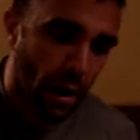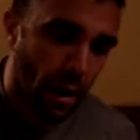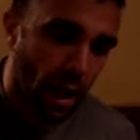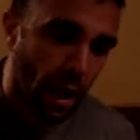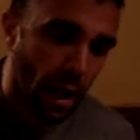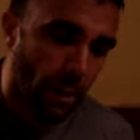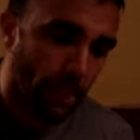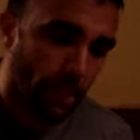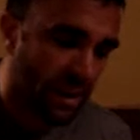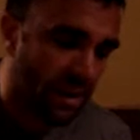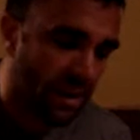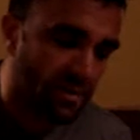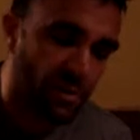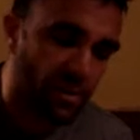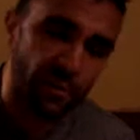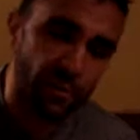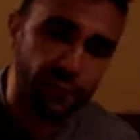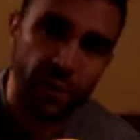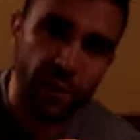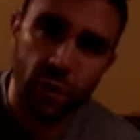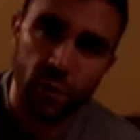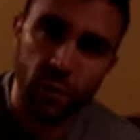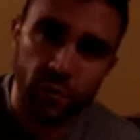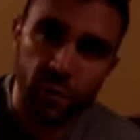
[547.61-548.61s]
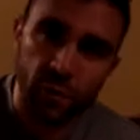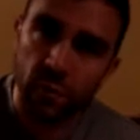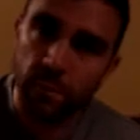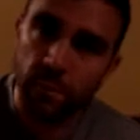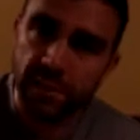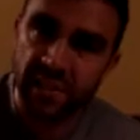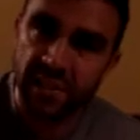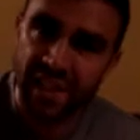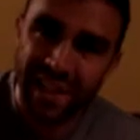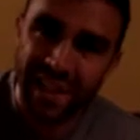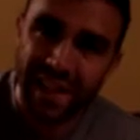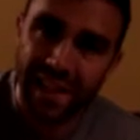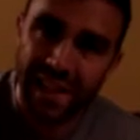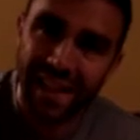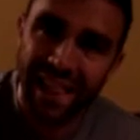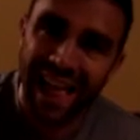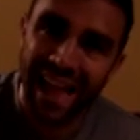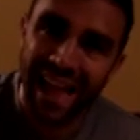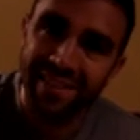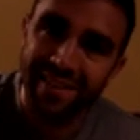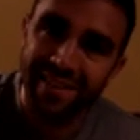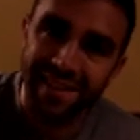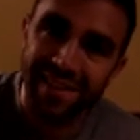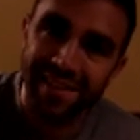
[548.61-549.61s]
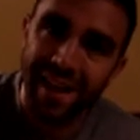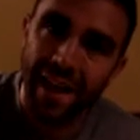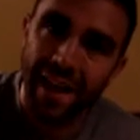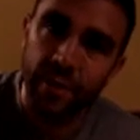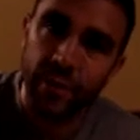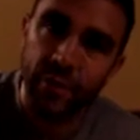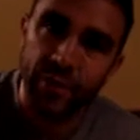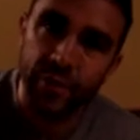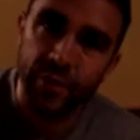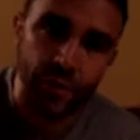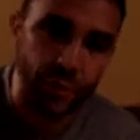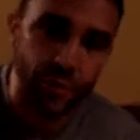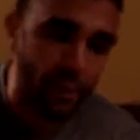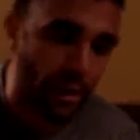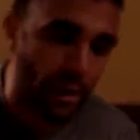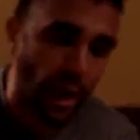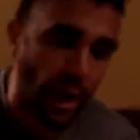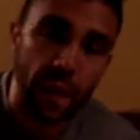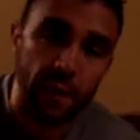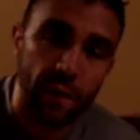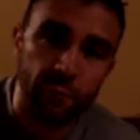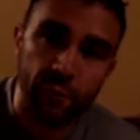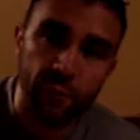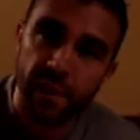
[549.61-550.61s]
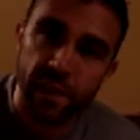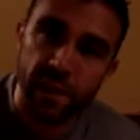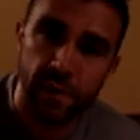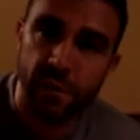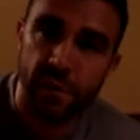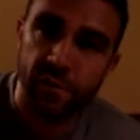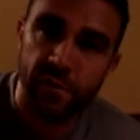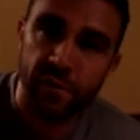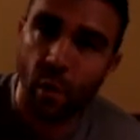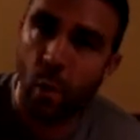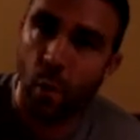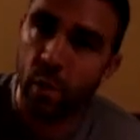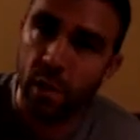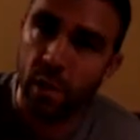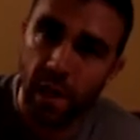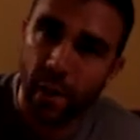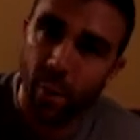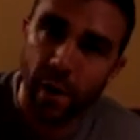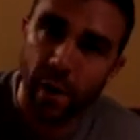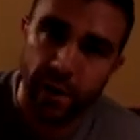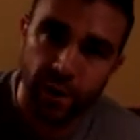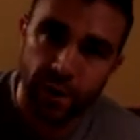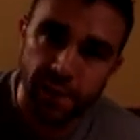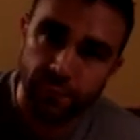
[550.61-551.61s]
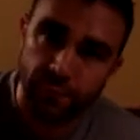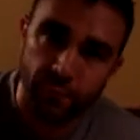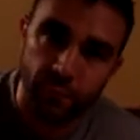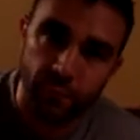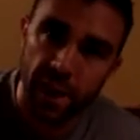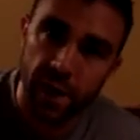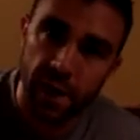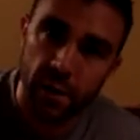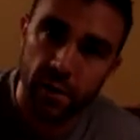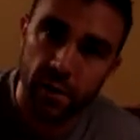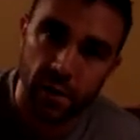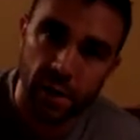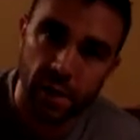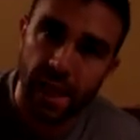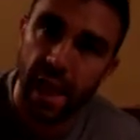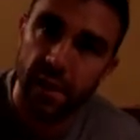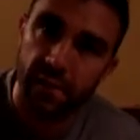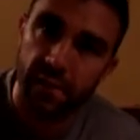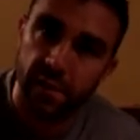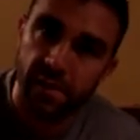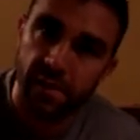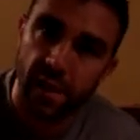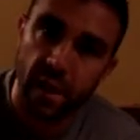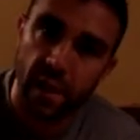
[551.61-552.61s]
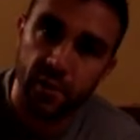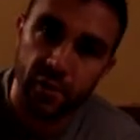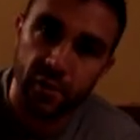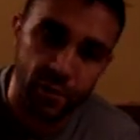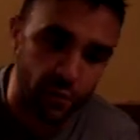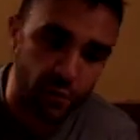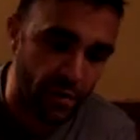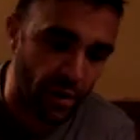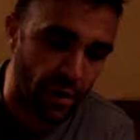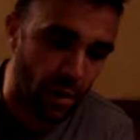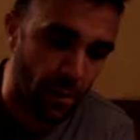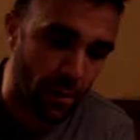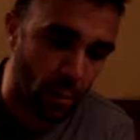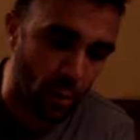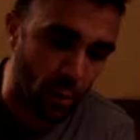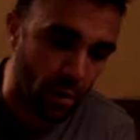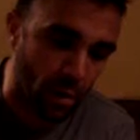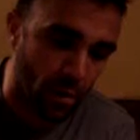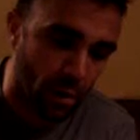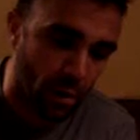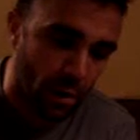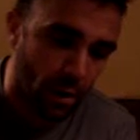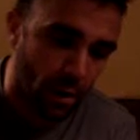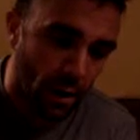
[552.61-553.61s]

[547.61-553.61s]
it just felt too much like a classic tennis shoe, and I really just don't like wearing regular classic tennis shoes anymore.